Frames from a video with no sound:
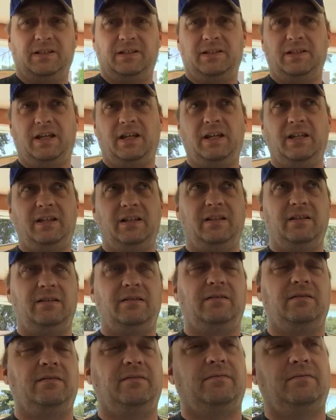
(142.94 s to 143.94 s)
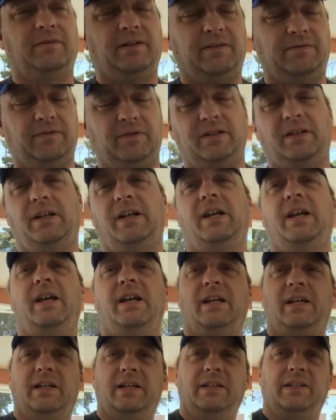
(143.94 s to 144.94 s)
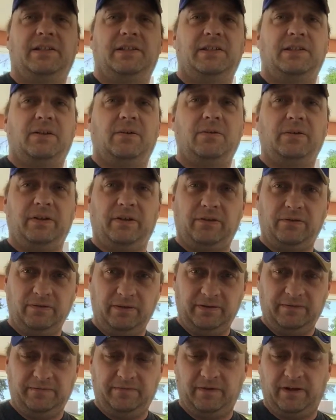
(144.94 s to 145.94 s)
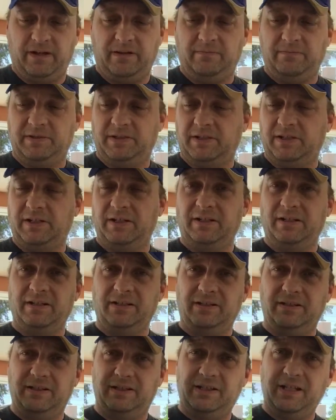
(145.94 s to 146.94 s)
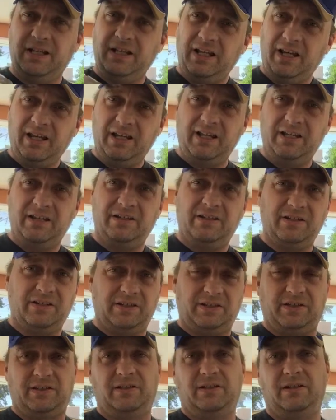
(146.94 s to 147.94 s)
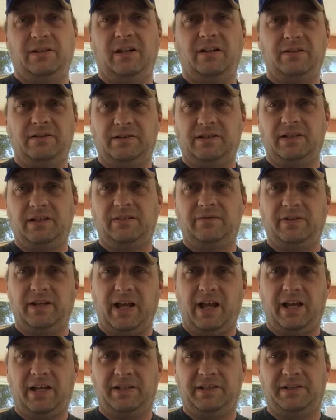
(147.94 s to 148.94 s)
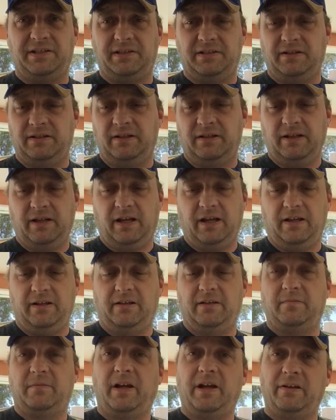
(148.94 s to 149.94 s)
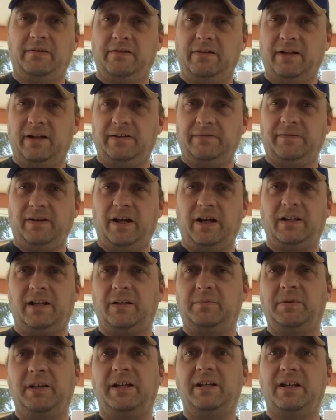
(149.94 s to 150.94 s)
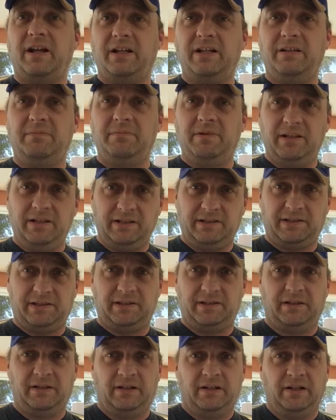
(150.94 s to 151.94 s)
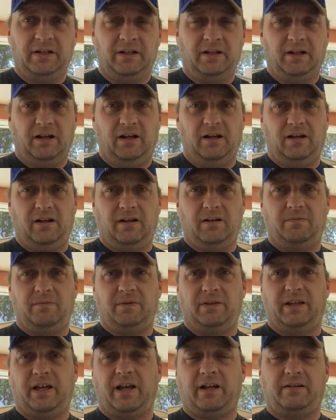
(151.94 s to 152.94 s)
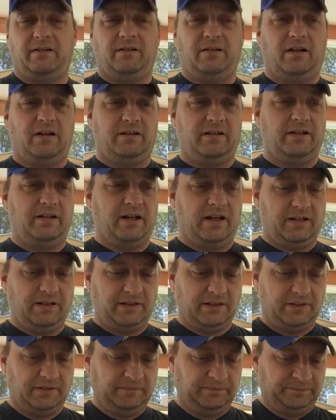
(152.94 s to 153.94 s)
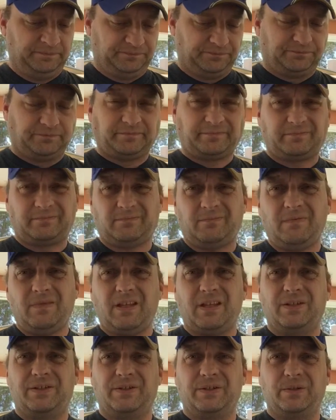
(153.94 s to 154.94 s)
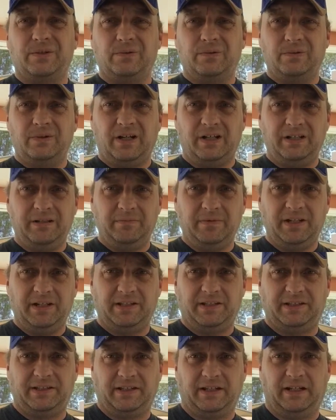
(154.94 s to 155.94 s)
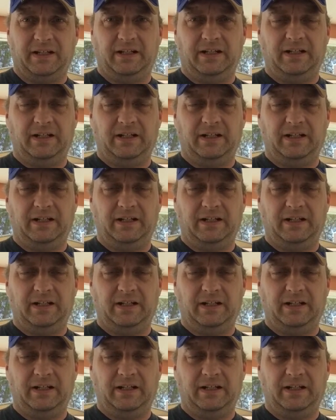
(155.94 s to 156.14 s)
10 whatever, it's only 30 frames. The 1080 just tears the living ass out of the battery. I find I play 90 minutes with the Hacker Hockey guys. So 90 minutes,